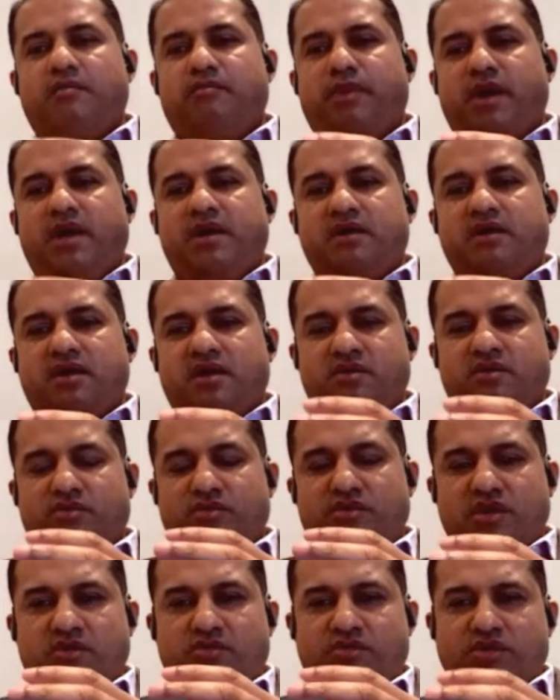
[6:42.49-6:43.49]
But
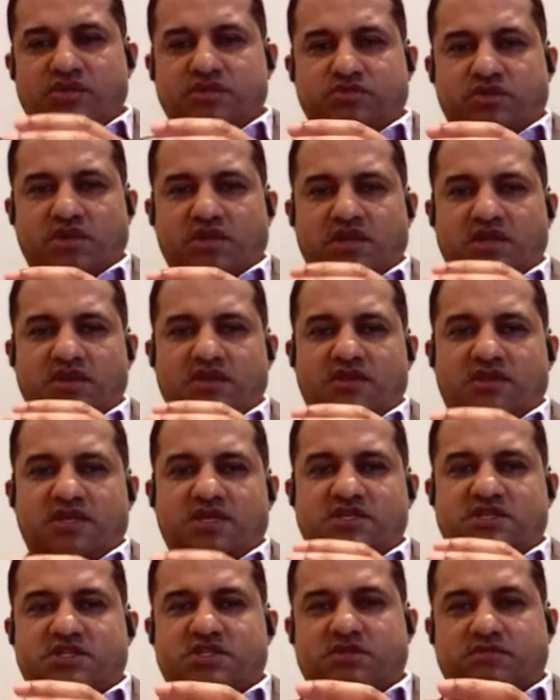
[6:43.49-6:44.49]
it was really
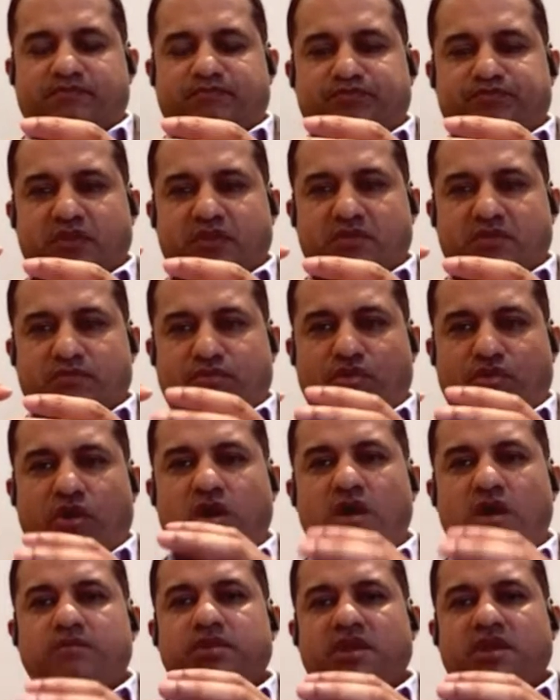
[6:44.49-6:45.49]
this
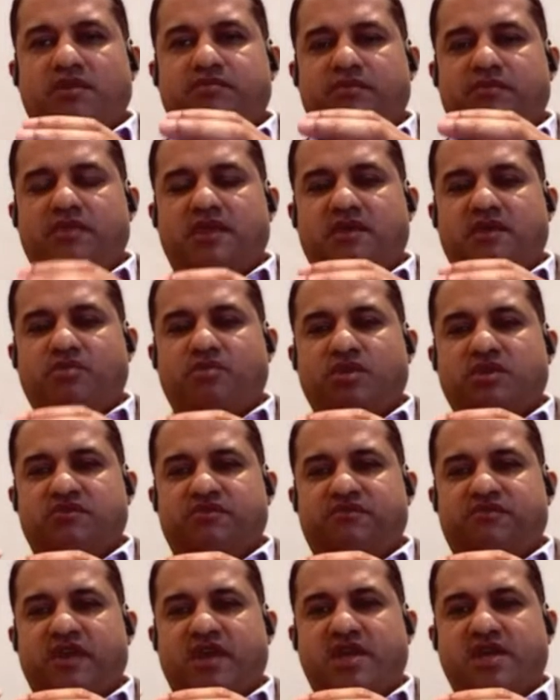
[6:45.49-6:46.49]
problem that we
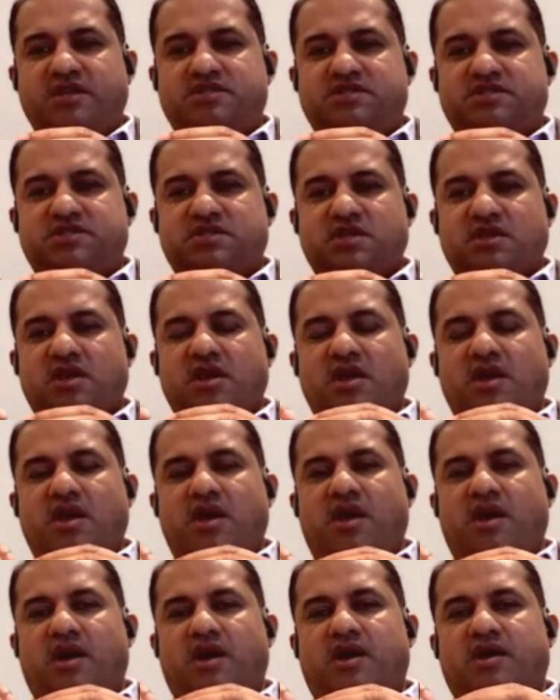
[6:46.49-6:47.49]
faced
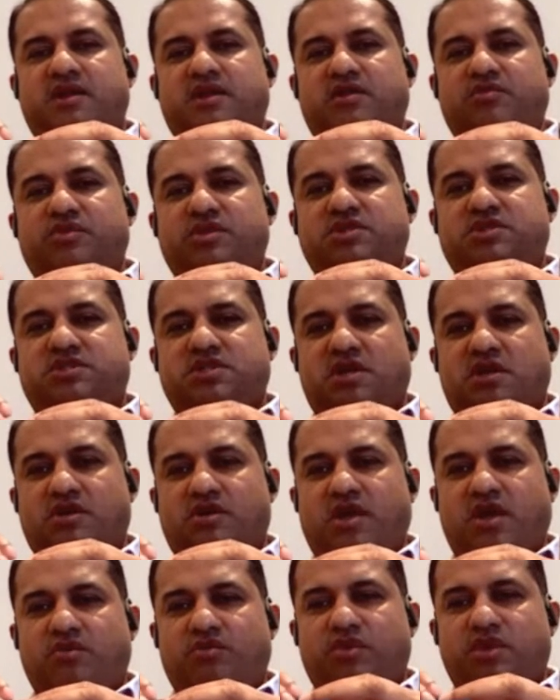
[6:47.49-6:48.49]
that we said,
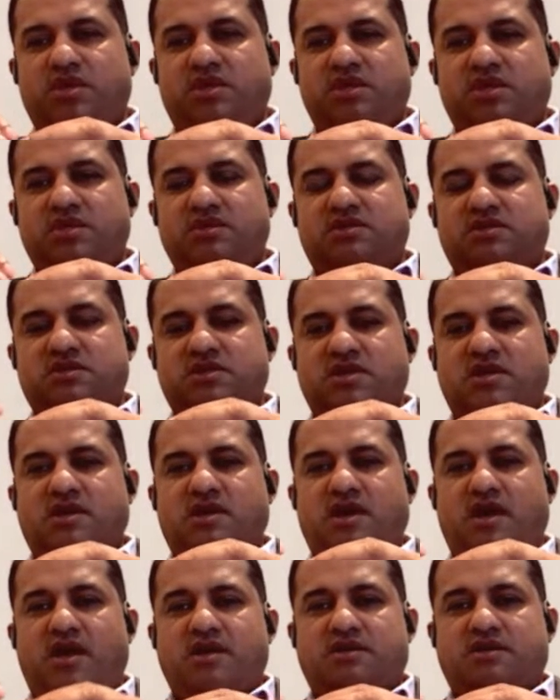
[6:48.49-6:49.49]
okay, we need
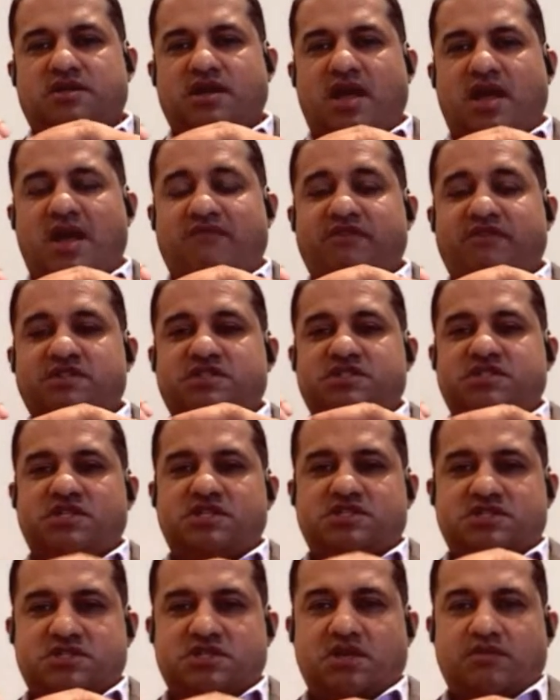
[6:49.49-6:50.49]
to have a
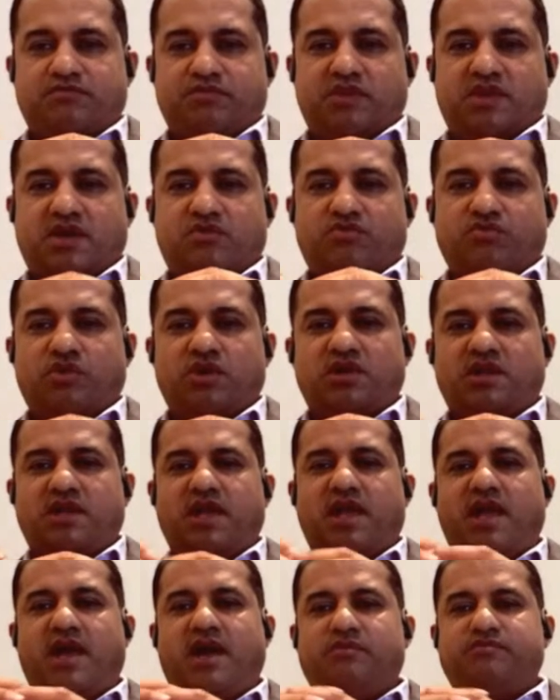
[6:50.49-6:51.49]
system that
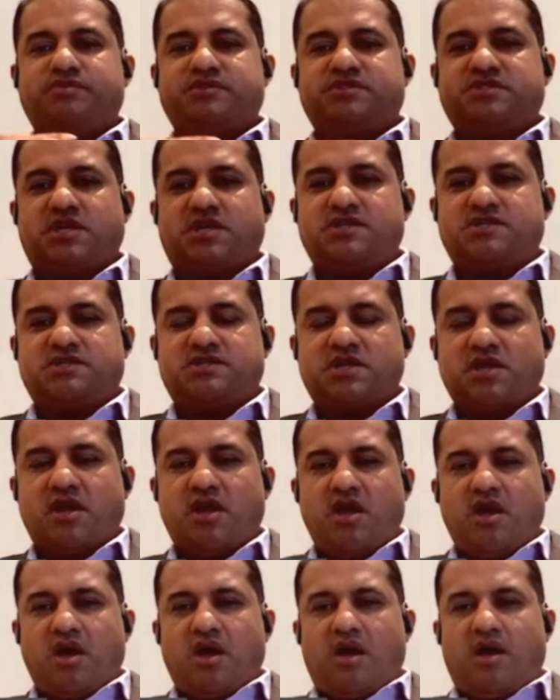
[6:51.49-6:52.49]
really helps us
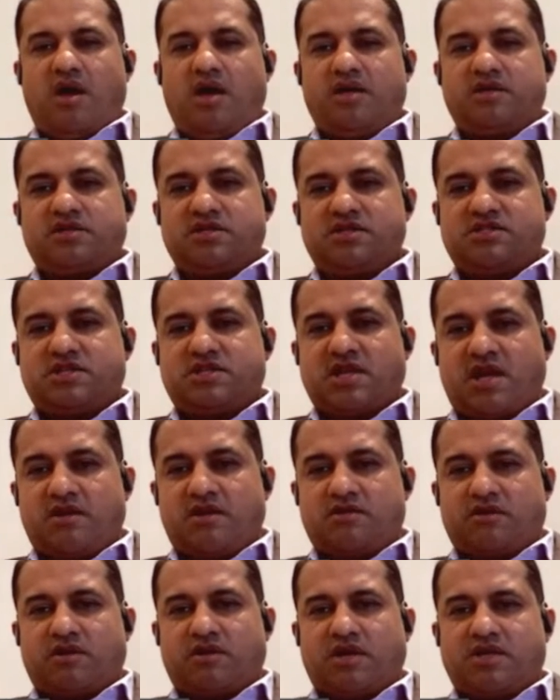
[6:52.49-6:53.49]
to
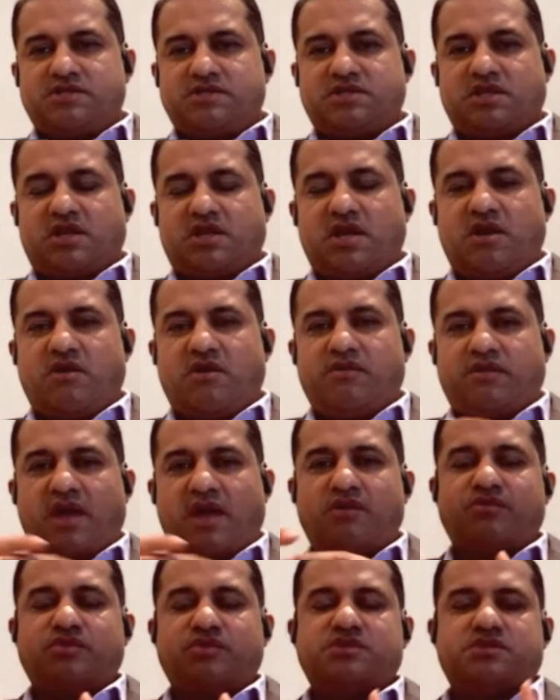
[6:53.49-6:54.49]
standardize the care. And
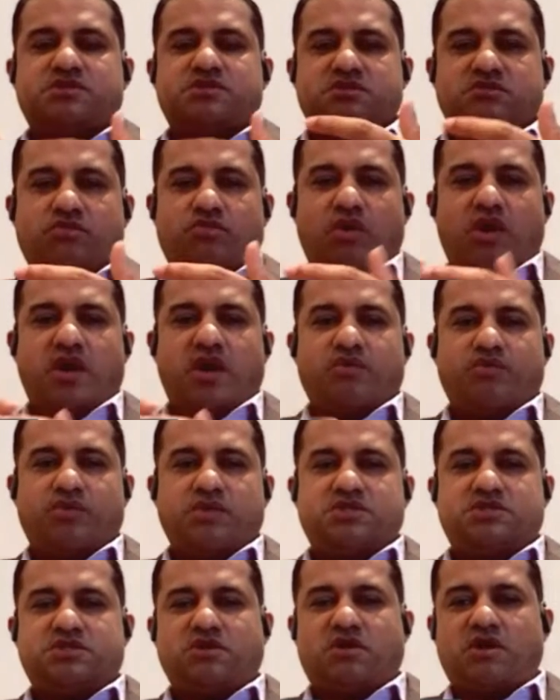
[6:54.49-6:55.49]
that was why
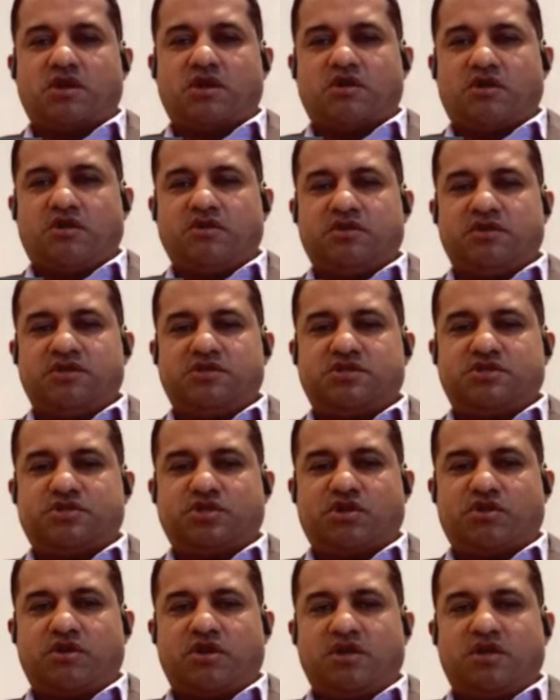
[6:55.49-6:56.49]
we started on this
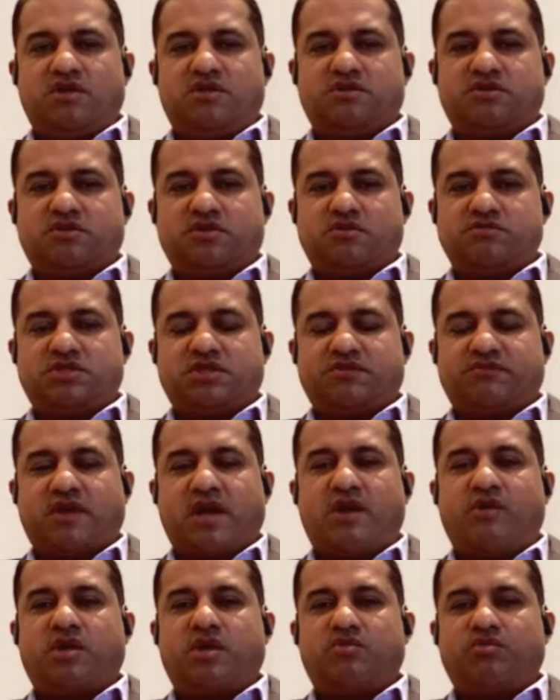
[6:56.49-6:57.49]
journey in terms of
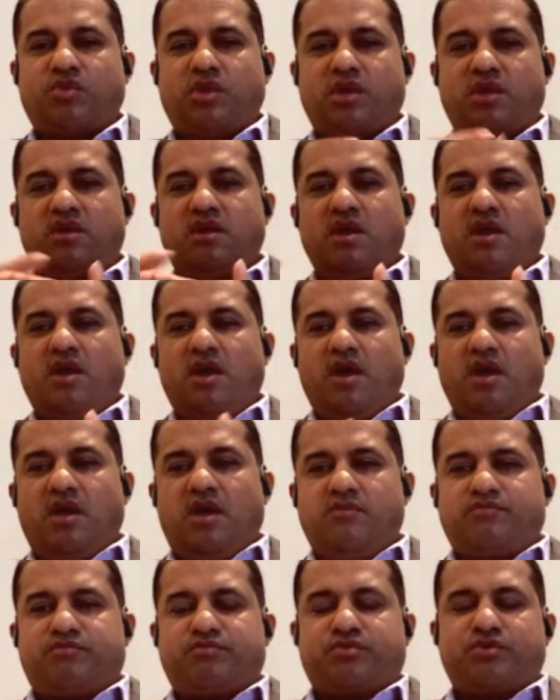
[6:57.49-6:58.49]
how can we
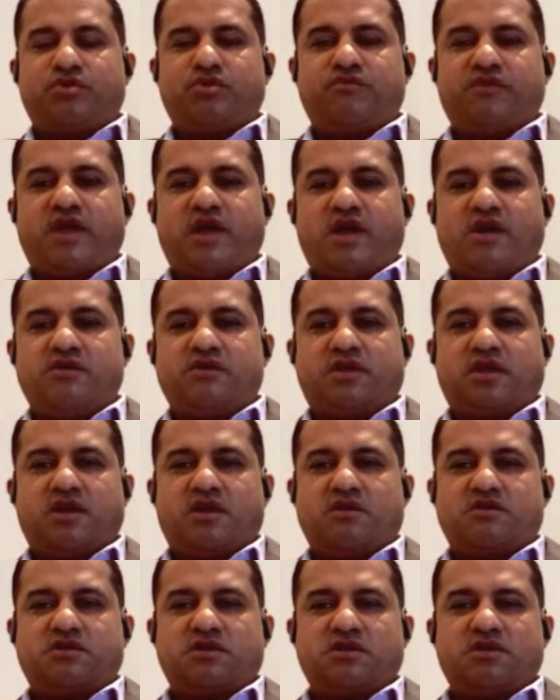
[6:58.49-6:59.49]
improve
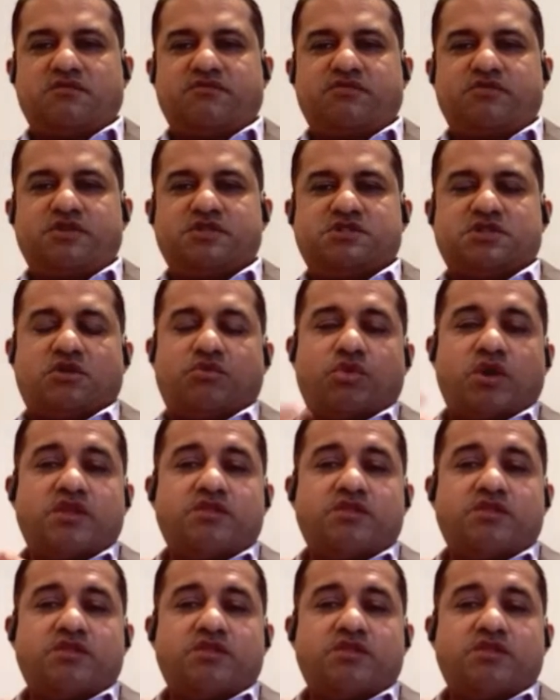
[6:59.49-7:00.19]
healthcare delivery. So